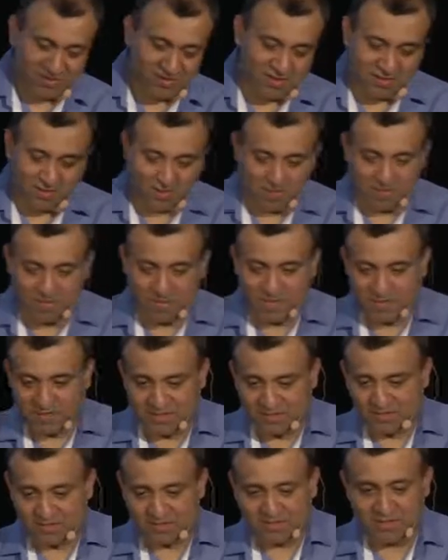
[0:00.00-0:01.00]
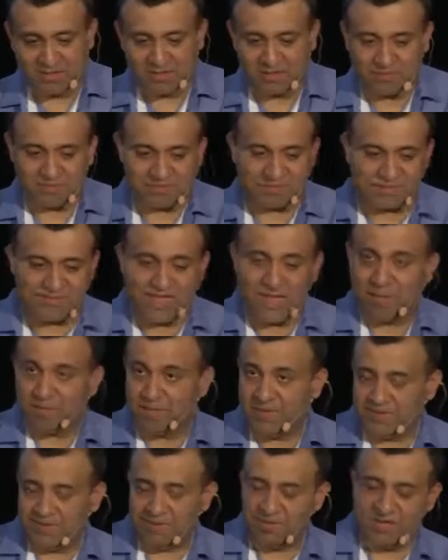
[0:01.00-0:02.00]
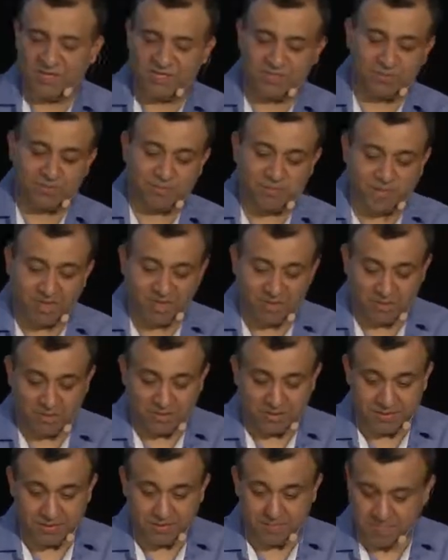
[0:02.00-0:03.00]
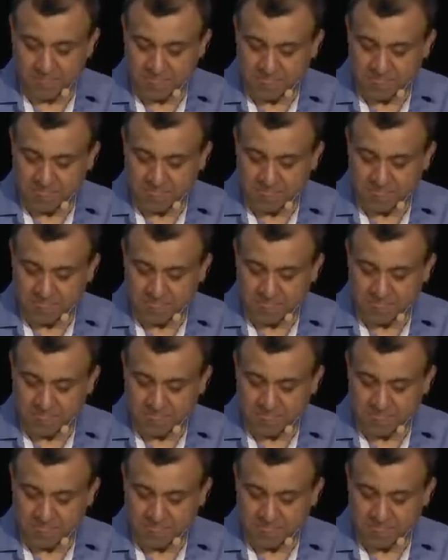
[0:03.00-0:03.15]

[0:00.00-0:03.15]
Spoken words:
But SAP being a major partner,